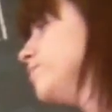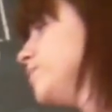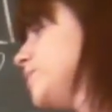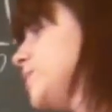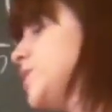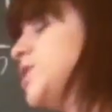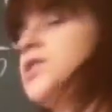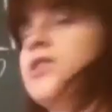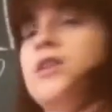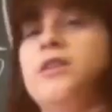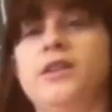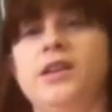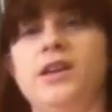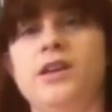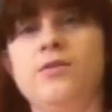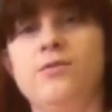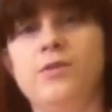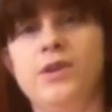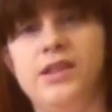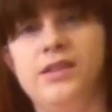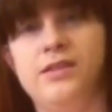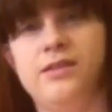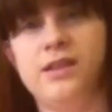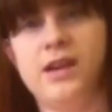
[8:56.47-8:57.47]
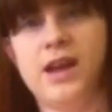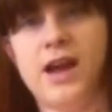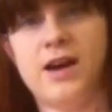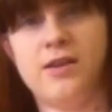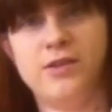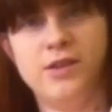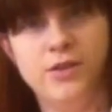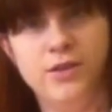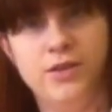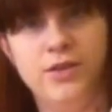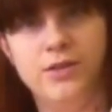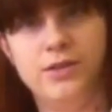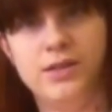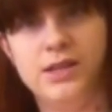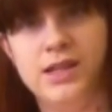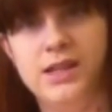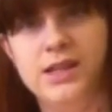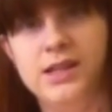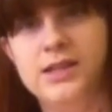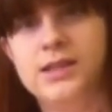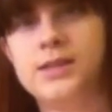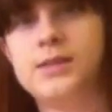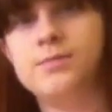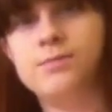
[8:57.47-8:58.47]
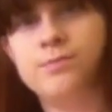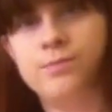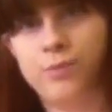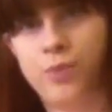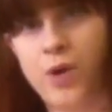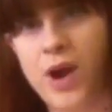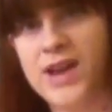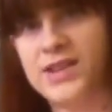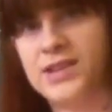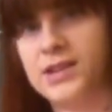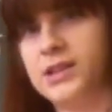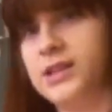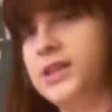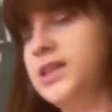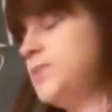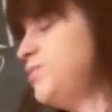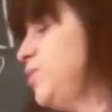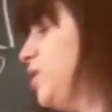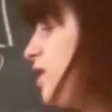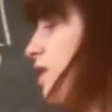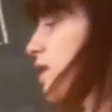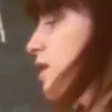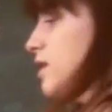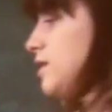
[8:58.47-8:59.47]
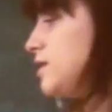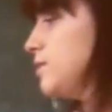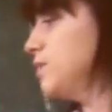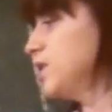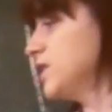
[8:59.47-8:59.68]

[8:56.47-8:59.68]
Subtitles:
Starting with how you'd use these, practically speaking, some